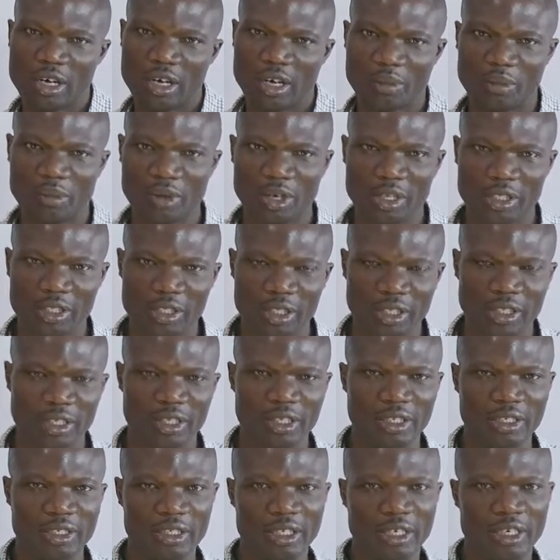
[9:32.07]
a
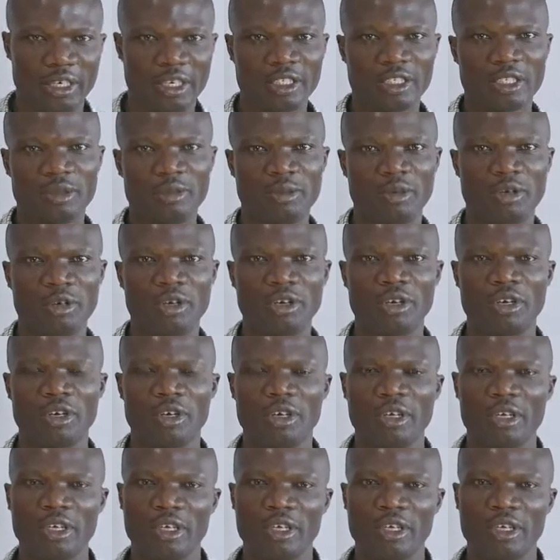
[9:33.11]
percentage, a decimal